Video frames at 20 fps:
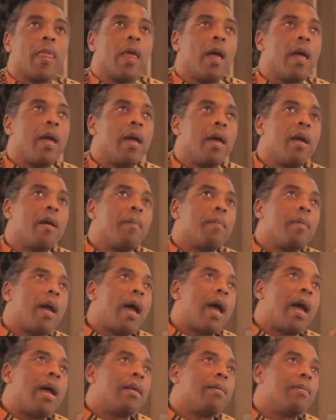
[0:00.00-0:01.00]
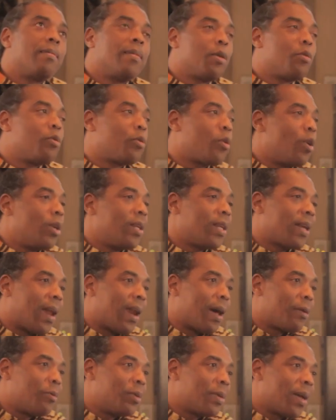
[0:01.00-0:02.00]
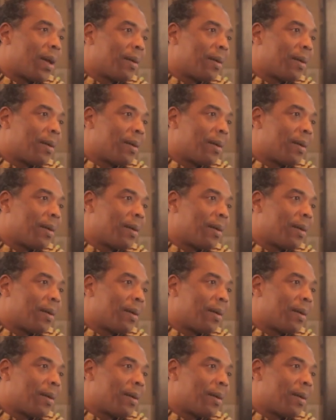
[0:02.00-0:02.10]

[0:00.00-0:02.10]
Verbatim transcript: And they could call it Kalakuta.